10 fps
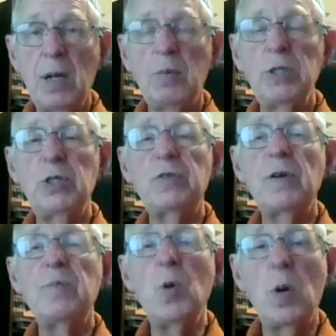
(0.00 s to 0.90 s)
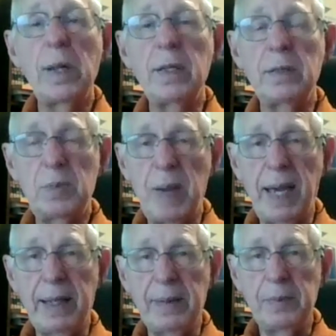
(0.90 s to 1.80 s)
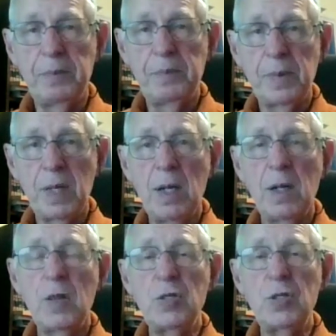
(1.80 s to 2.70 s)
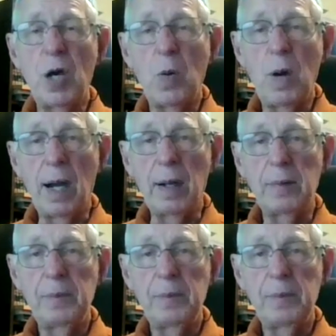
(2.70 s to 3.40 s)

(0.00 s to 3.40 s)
which is from northern Spain, the Zohar,